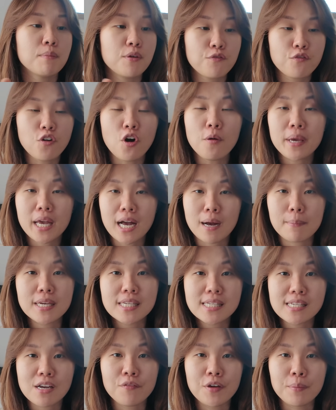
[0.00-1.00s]
Before
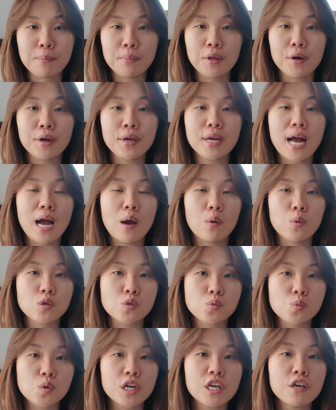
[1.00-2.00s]
becoming self-employed, I
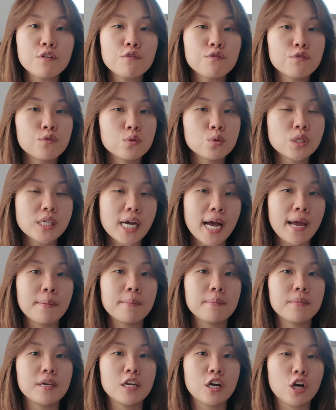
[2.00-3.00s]
was working
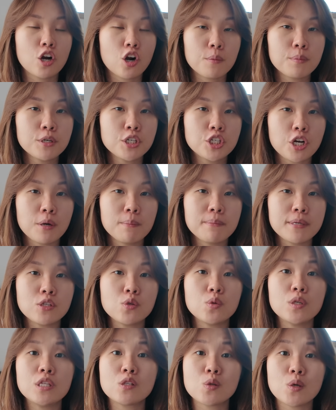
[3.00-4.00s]
full-time in a corporate job
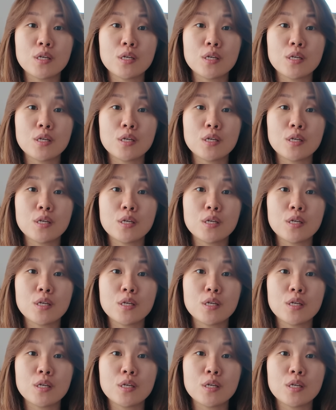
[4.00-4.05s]
between